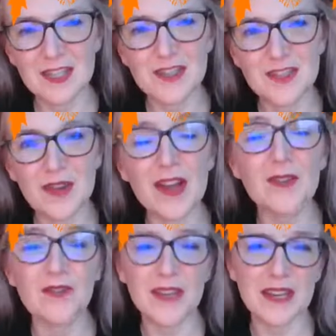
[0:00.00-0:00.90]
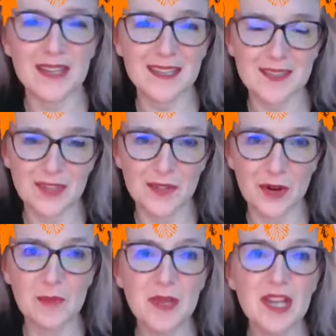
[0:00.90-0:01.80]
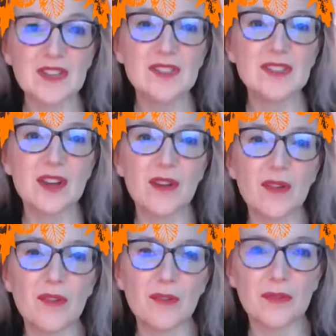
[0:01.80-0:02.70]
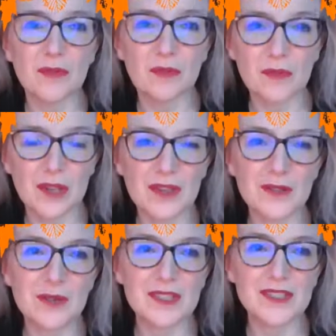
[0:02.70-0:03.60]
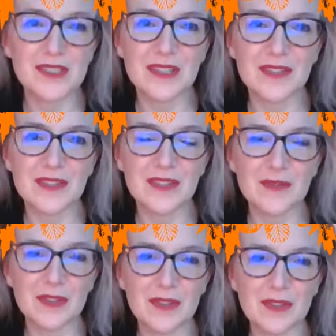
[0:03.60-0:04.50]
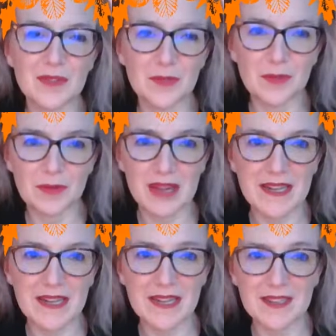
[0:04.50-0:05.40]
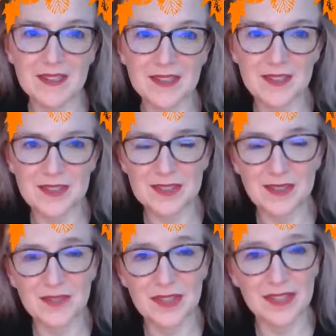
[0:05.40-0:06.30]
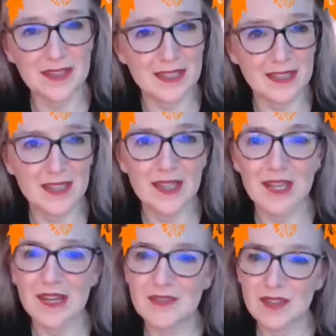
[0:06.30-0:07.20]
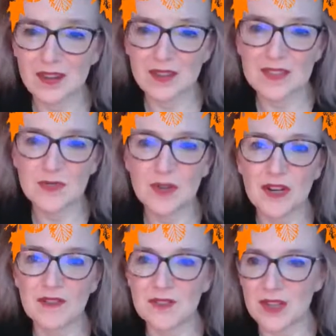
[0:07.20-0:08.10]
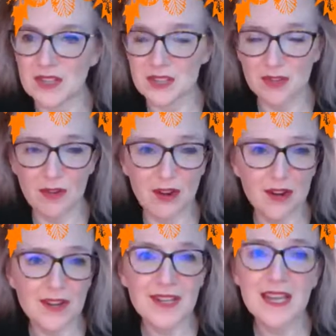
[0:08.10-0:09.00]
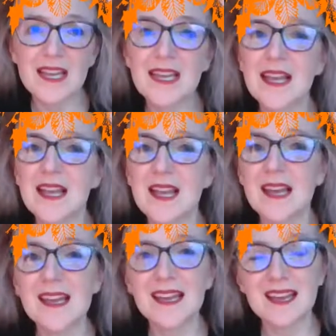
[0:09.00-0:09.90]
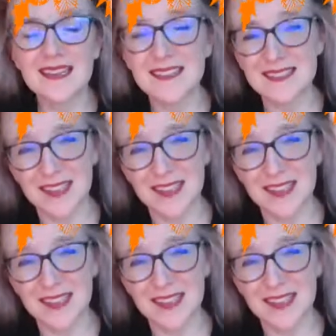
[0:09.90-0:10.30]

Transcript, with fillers: so oh fading ink syndrome so one of the ways that you when if you've been writing and you're suddenly feeling like i've done all this work i've tried so hard and it's